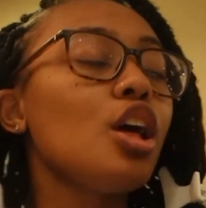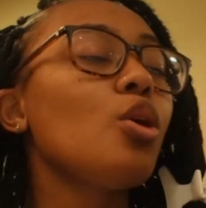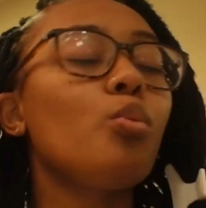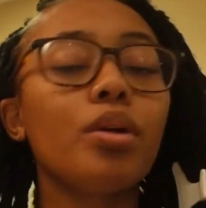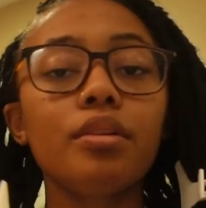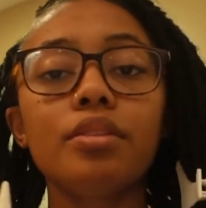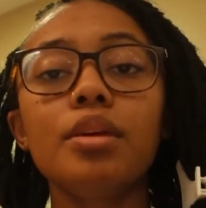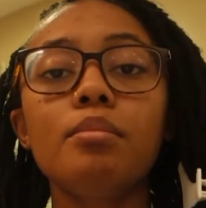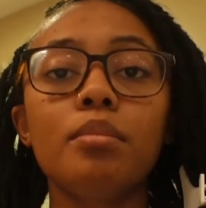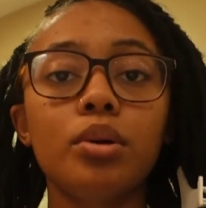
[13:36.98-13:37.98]
one of
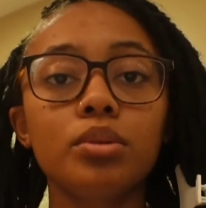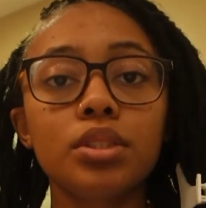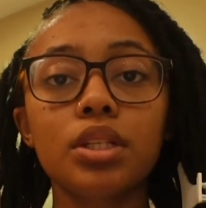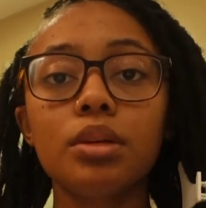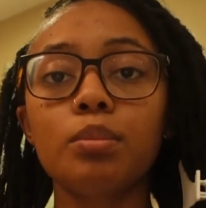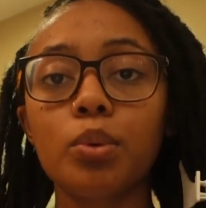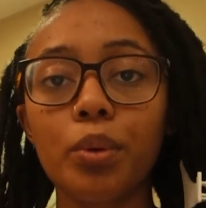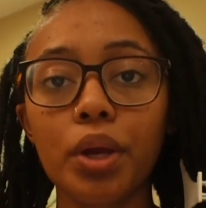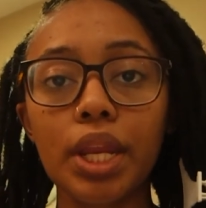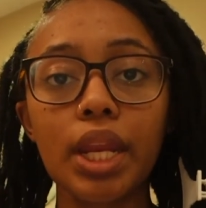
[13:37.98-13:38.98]
the most
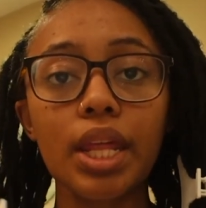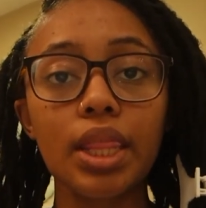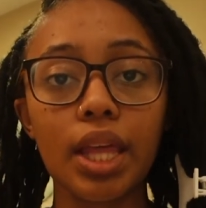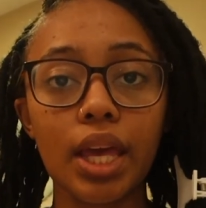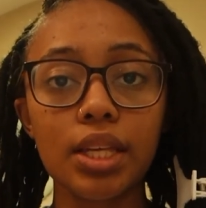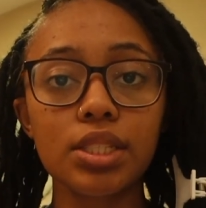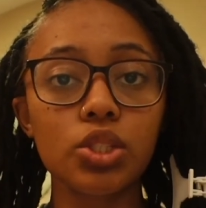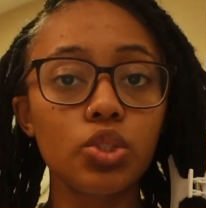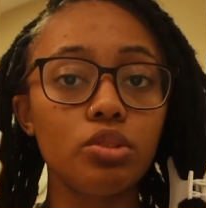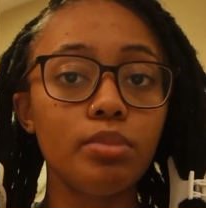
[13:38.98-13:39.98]
important things is
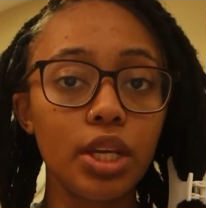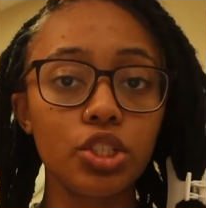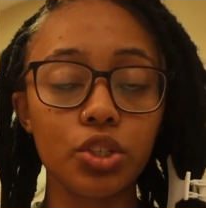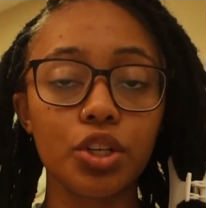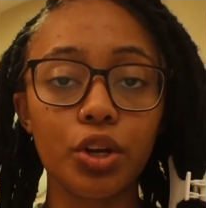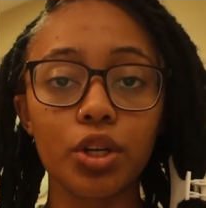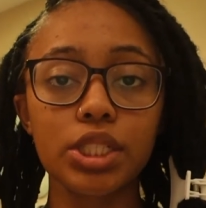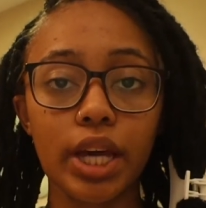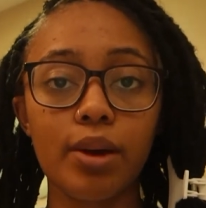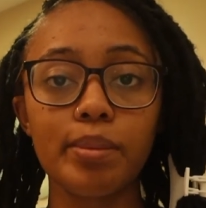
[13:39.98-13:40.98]
to make sure your
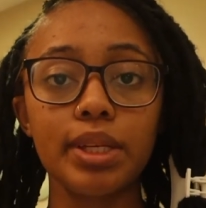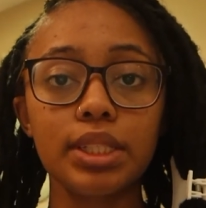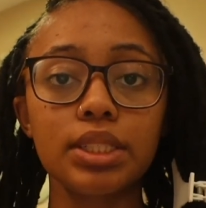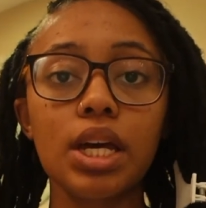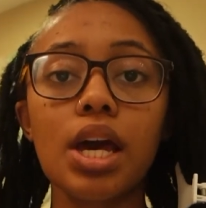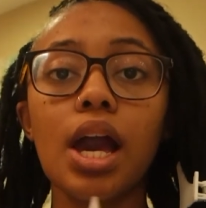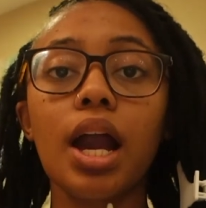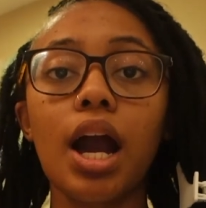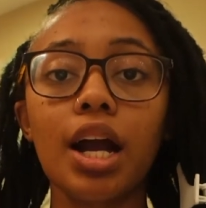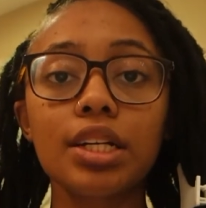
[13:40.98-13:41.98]
scalp is
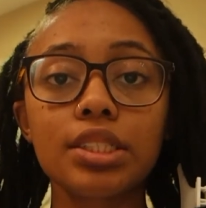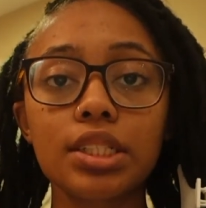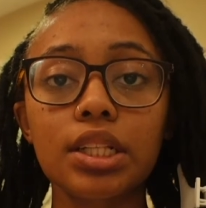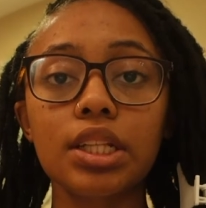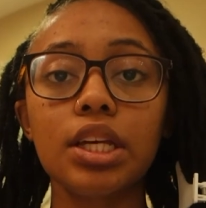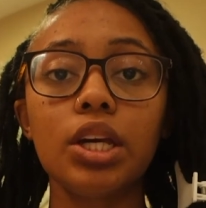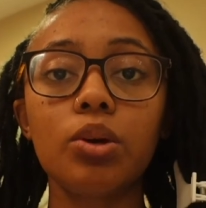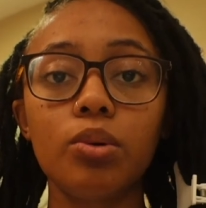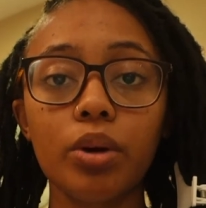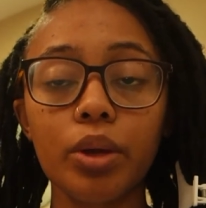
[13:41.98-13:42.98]
constantly
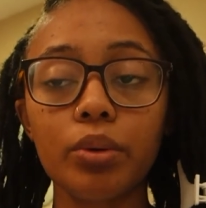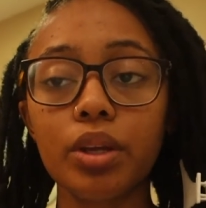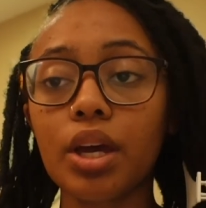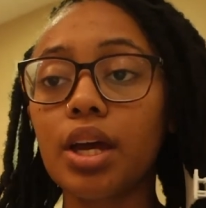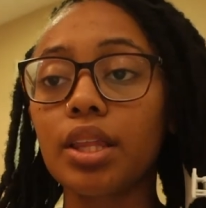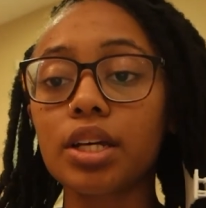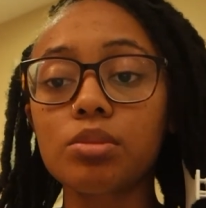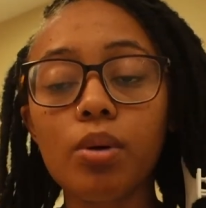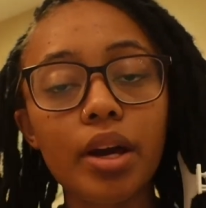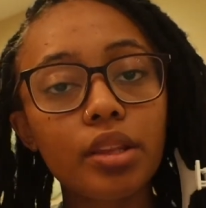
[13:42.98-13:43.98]
oiled. That's
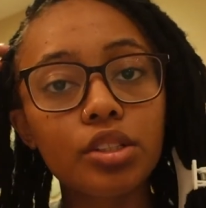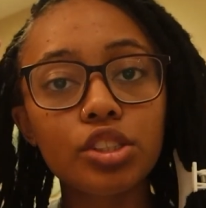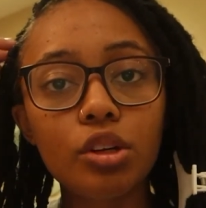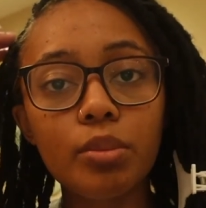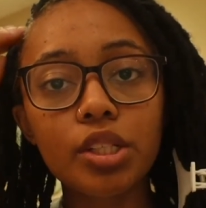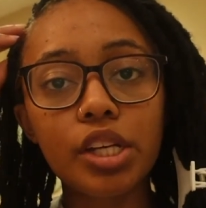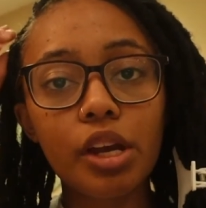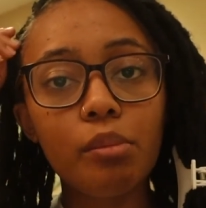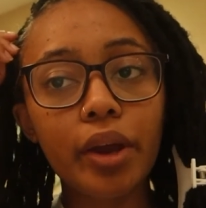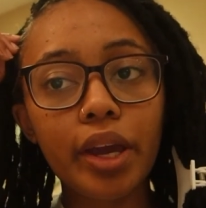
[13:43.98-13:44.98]
why there's so much hair
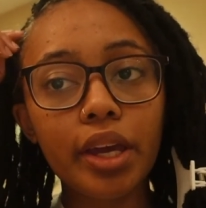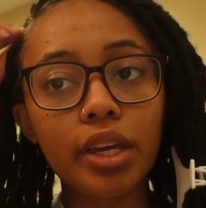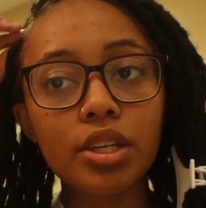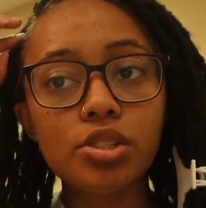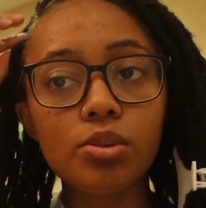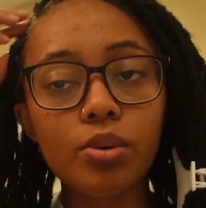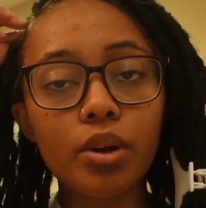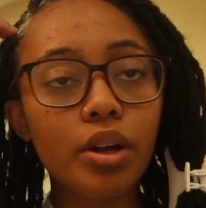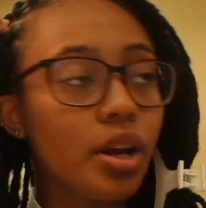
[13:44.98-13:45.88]
breakage or